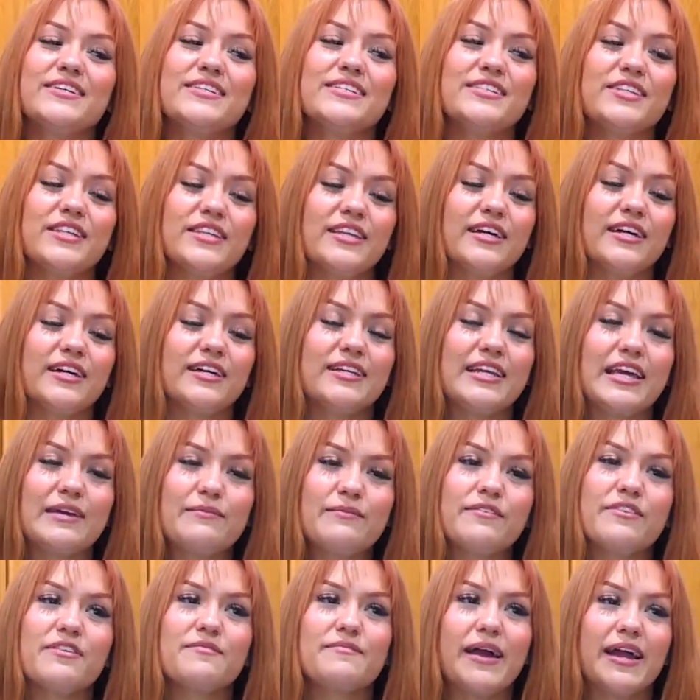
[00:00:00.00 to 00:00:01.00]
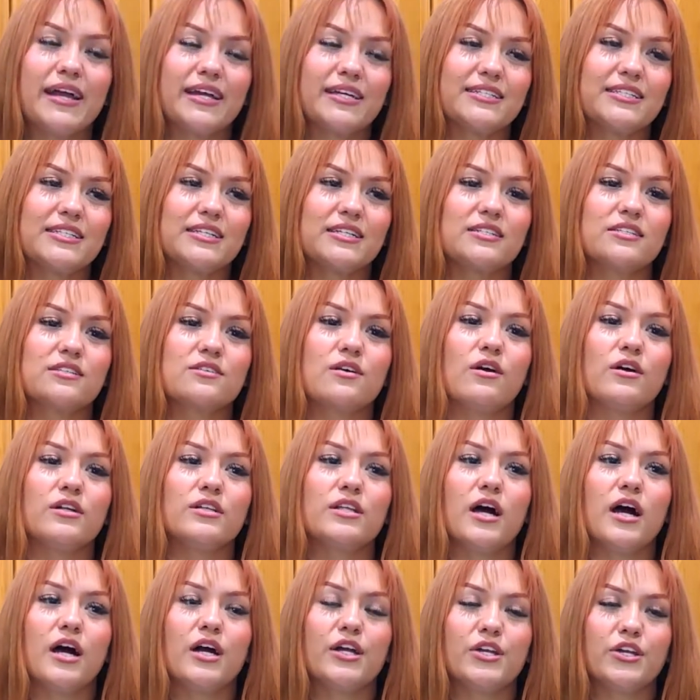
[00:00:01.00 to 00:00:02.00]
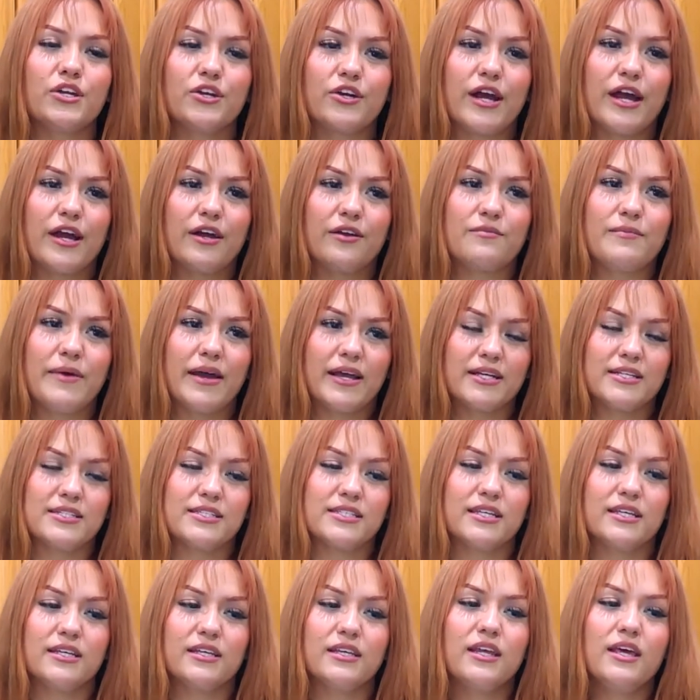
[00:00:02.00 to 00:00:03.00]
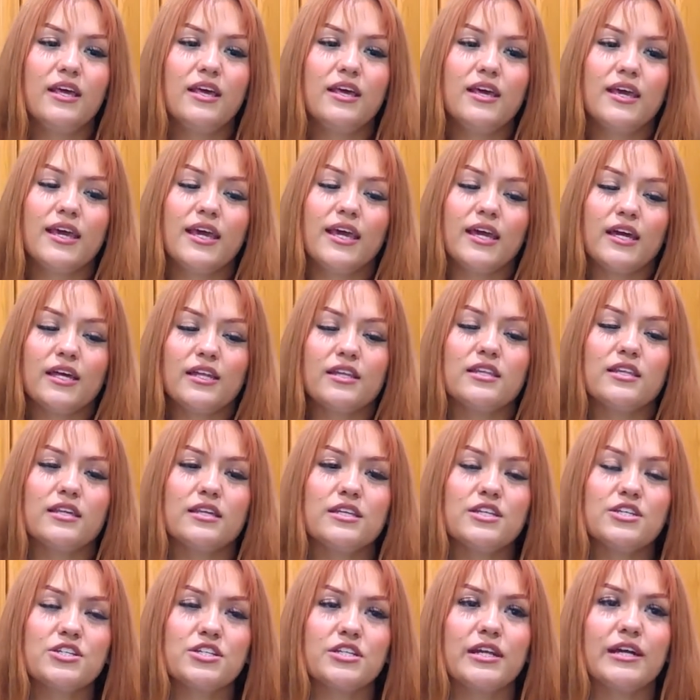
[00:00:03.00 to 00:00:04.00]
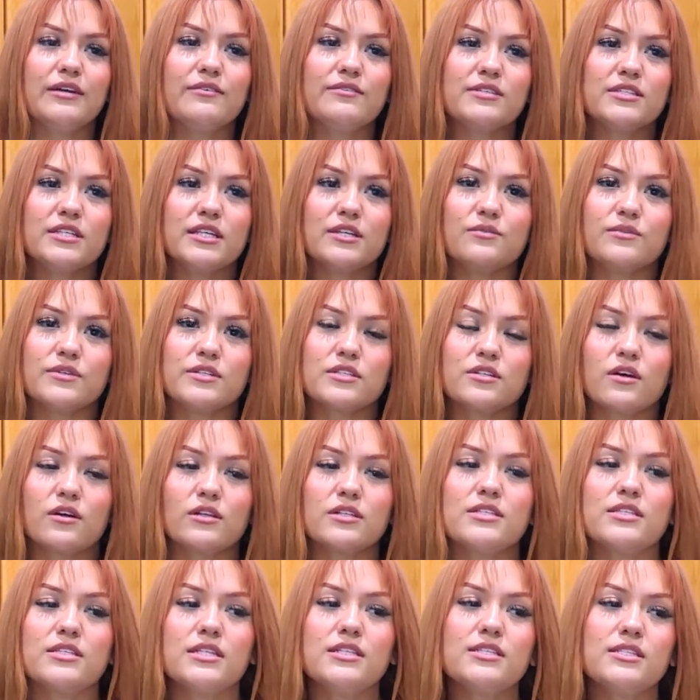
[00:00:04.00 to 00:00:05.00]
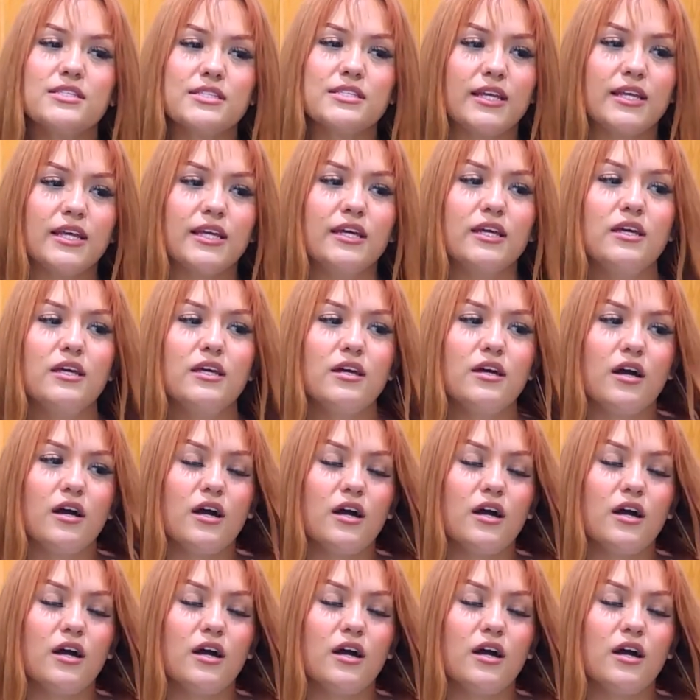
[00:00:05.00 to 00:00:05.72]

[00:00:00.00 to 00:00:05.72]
So, so the name of the magazine is called Underground Magazine, and the edition I was in was called Sin City.